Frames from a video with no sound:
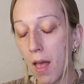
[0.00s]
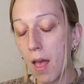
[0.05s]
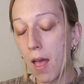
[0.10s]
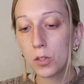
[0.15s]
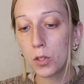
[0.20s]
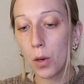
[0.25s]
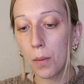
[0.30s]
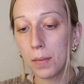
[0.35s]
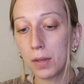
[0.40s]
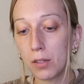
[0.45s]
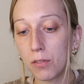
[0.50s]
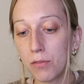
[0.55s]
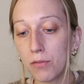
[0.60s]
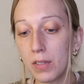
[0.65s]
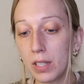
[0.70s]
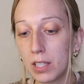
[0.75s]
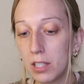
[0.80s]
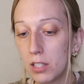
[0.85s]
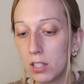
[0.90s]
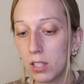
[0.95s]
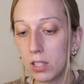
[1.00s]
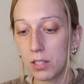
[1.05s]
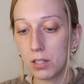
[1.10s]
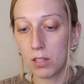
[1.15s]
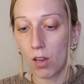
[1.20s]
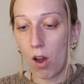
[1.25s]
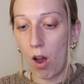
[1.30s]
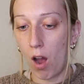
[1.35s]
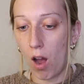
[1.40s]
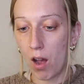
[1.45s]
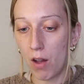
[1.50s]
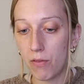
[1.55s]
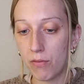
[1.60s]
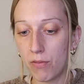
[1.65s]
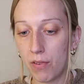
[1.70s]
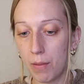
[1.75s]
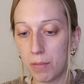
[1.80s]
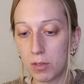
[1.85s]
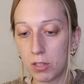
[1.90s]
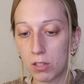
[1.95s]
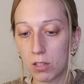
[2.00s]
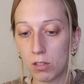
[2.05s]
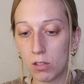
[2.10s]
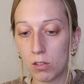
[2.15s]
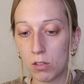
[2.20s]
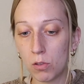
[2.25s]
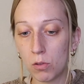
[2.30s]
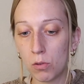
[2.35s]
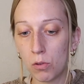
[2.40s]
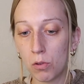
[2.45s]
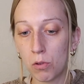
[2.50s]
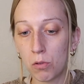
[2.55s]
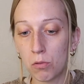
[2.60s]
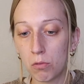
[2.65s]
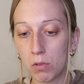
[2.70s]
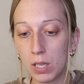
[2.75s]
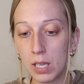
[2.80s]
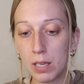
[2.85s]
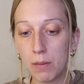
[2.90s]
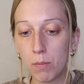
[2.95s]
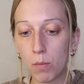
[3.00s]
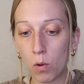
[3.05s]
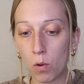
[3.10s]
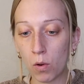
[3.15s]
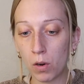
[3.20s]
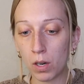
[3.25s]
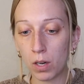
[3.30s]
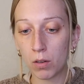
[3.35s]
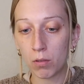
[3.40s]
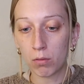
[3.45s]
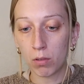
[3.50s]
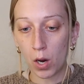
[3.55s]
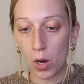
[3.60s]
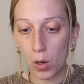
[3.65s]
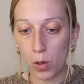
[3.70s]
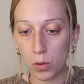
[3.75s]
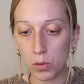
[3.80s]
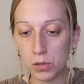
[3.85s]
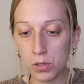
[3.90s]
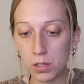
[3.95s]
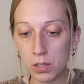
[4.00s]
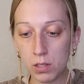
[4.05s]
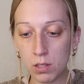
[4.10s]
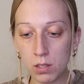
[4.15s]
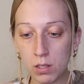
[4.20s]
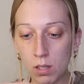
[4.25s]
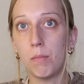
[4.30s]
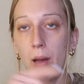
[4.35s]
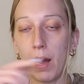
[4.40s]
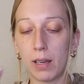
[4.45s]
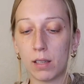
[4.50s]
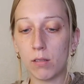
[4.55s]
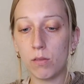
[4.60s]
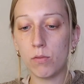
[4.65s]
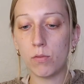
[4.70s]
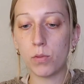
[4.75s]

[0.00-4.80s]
So I'm gonna finish this off. I'm just gonna do 3 more rows back and